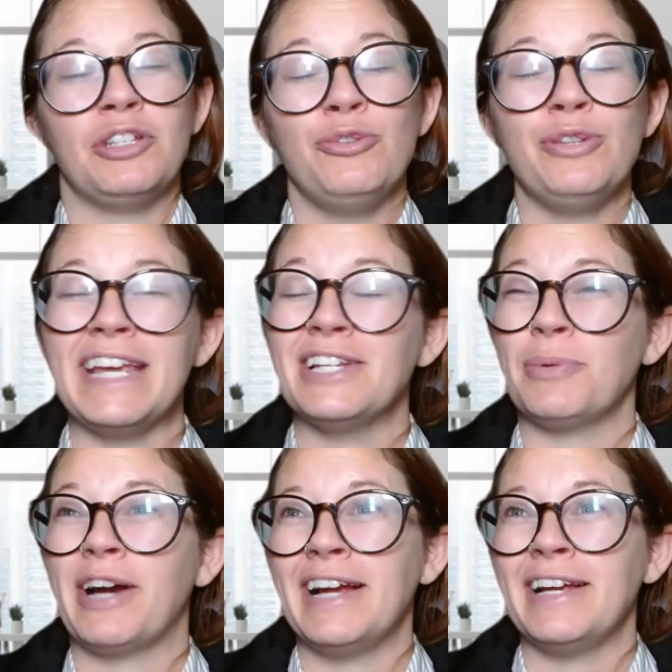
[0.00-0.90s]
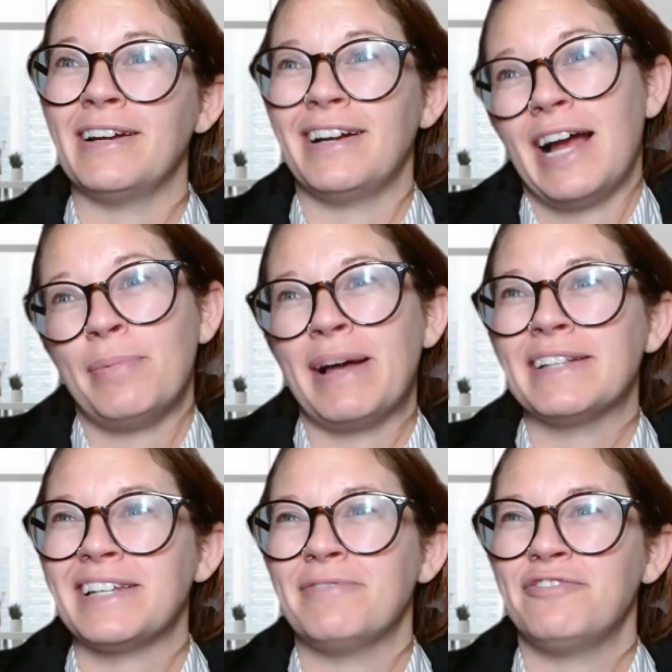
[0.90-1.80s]
use case where I,
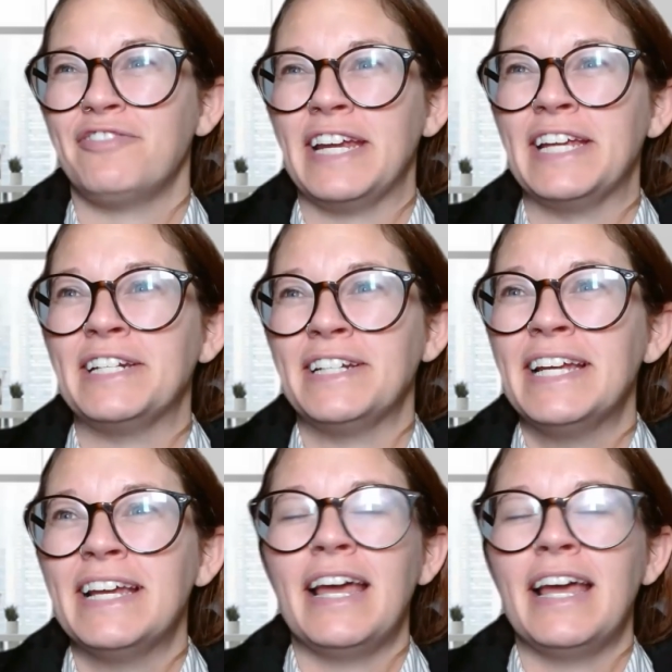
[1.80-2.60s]
pass can fit in